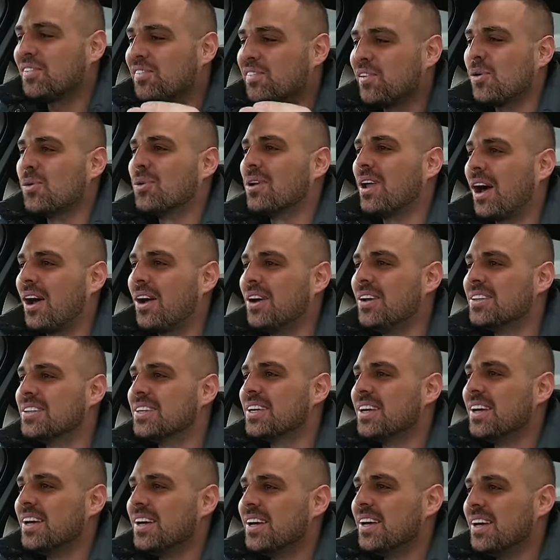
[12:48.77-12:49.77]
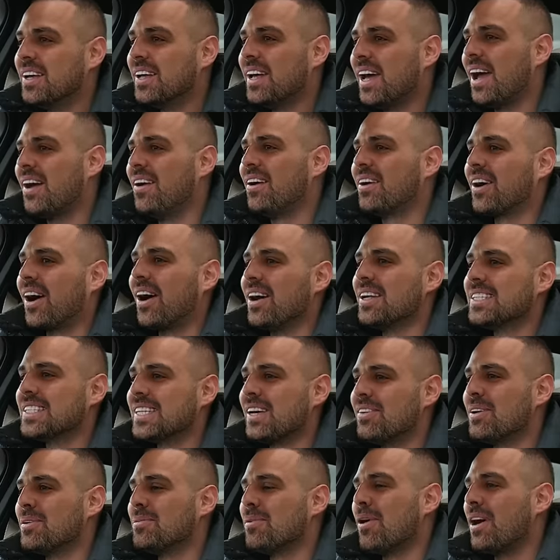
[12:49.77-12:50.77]
full load. There we go,
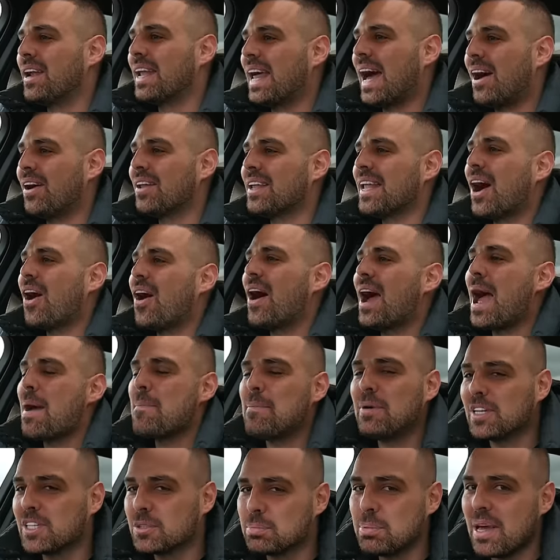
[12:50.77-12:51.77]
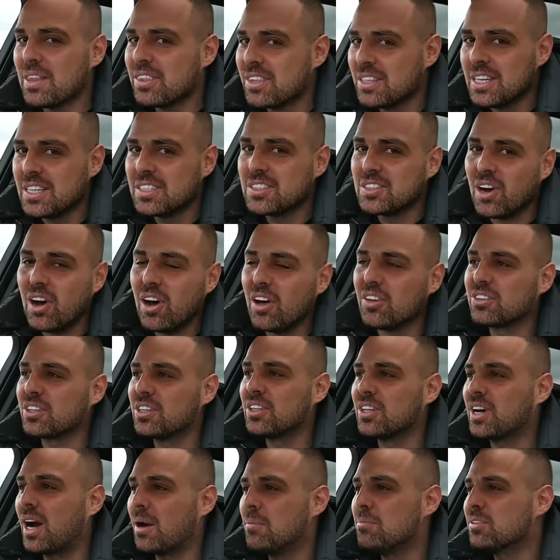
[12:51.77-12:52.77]
70 mile an hour. Now I am expecting this car's
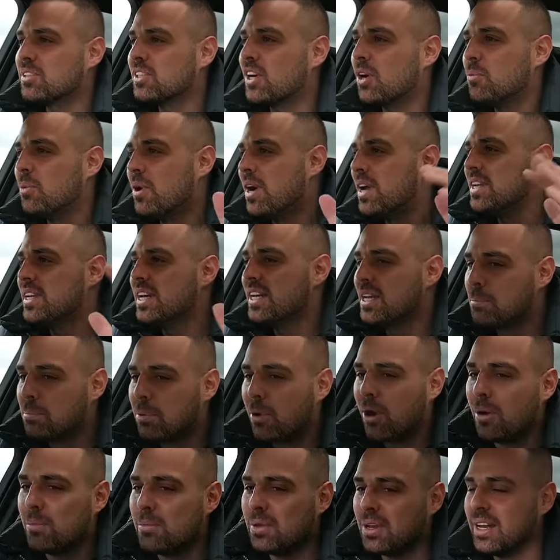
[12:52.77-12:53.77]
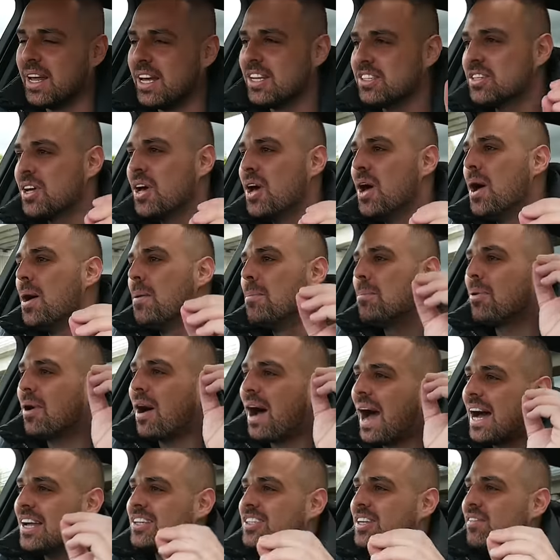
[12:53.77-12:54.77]
gonna come somewhere near the bottom of the list, but
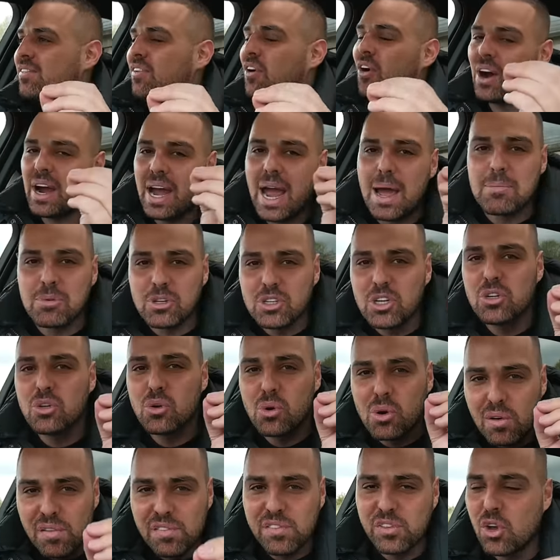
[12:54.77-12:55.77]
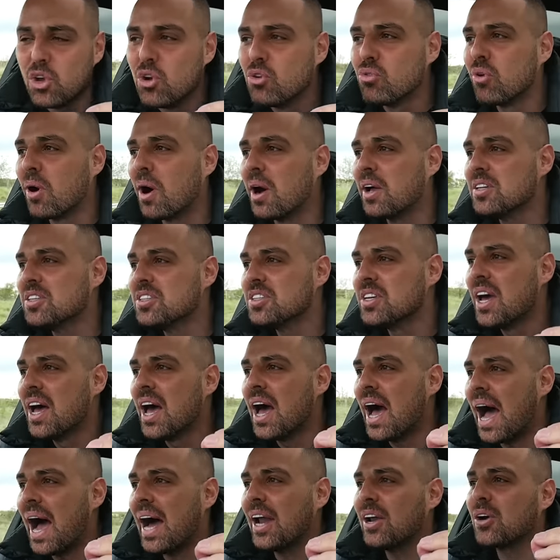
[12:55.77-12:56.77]
as ever, I am gonna do a few runs
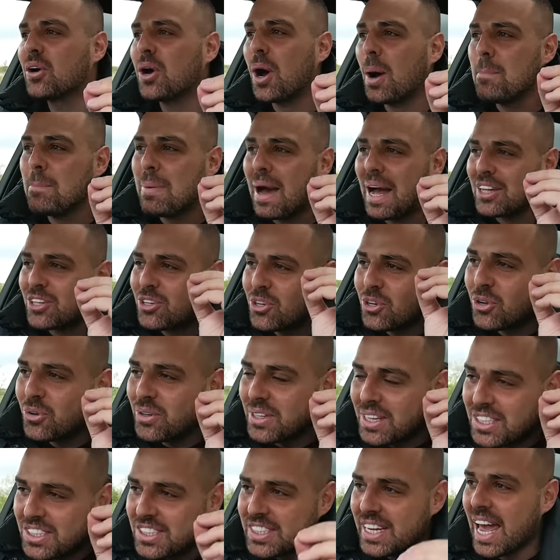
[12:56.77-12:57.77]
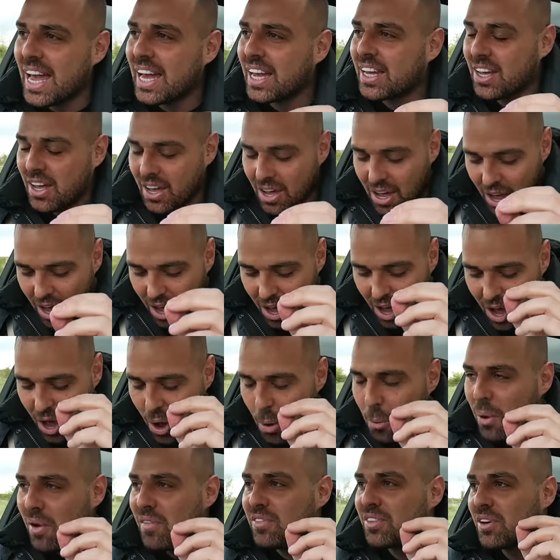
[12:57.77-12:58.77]
and I'll come back to you in a sec
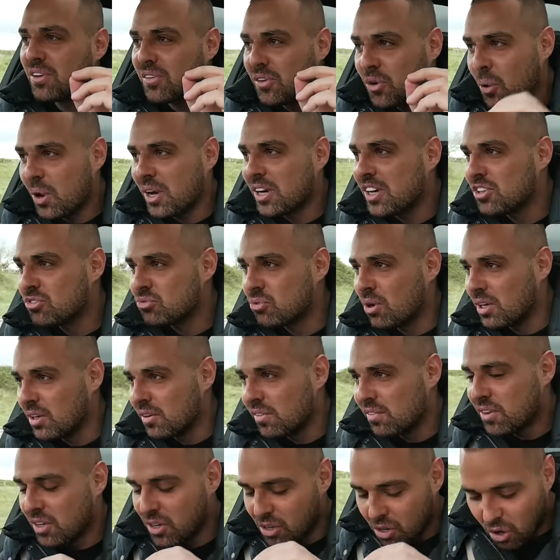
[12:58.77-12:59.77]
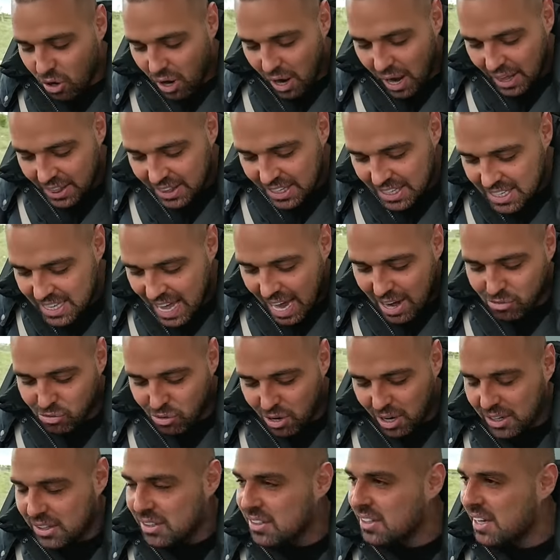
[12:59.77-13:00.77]
with the quickest run of the lot. And in that run